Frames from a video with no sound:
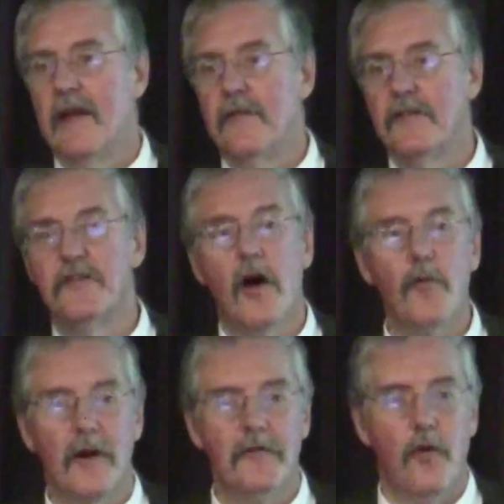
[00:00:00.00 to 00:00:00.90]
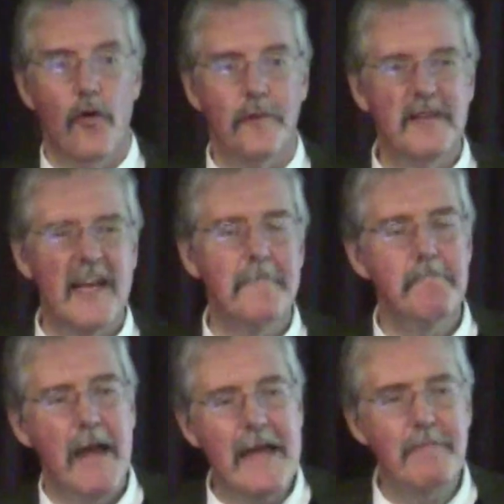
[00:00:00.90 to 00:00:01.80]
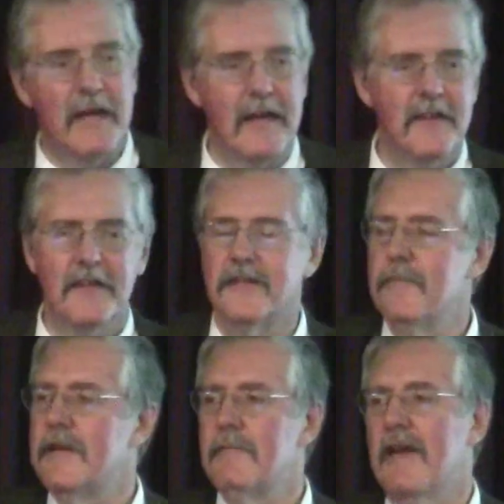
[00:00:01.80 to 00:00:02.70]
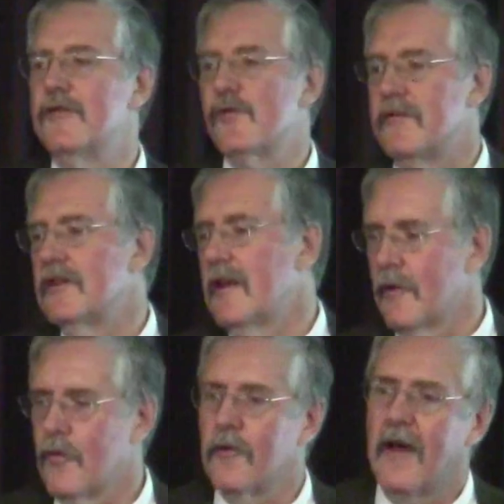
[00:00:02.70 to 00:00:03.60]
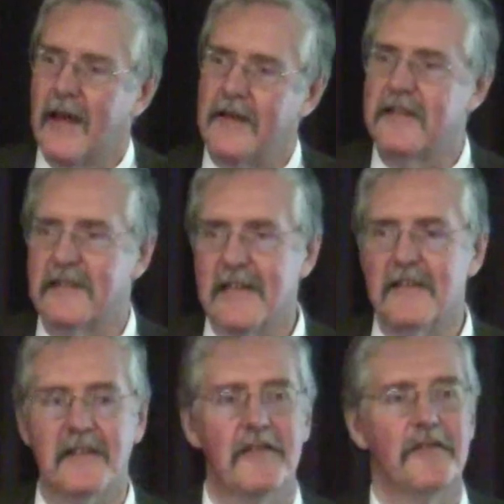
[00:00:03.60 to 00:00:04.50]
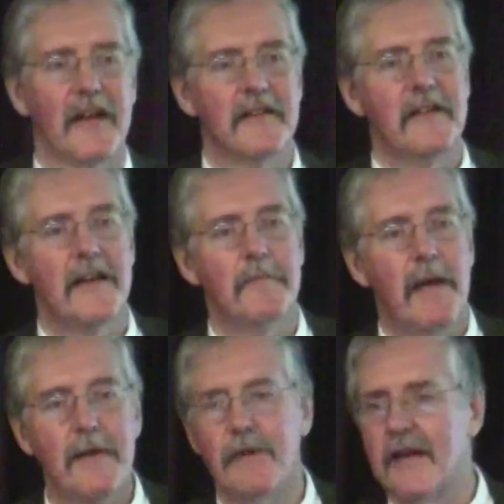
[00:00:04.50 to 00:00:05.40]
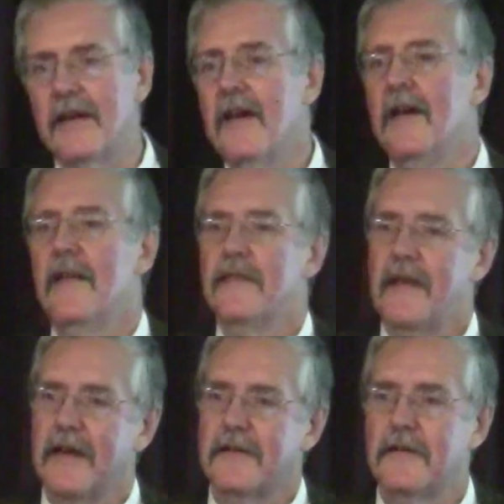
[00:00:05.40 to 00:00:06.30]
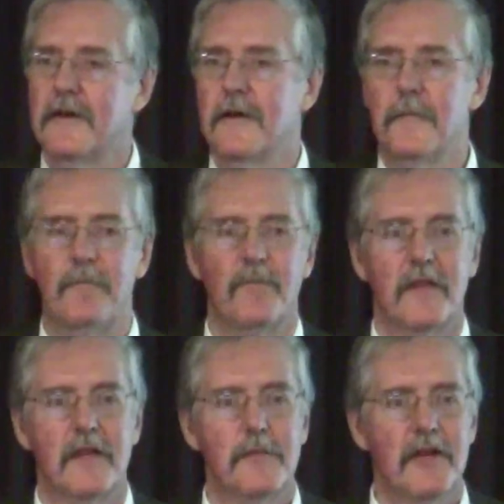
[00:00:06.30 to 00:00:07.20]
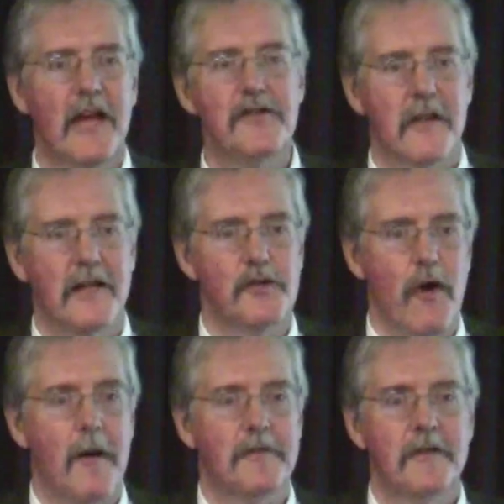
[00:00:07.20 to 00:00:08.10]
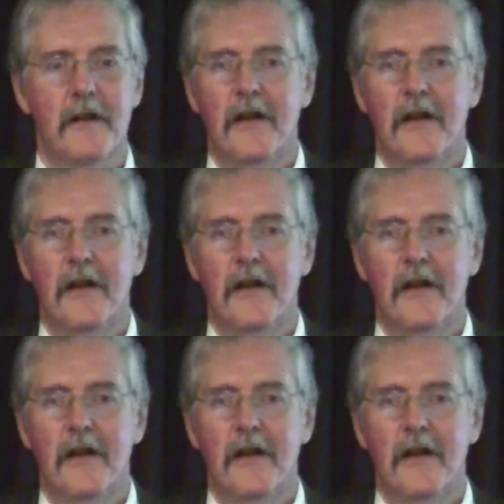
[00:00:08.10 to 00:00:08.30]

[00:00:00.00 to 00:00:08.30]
And if it's not well-formed, it may be that somebody made a trivial error and it's easy to fix. And it may be that the communication line dropped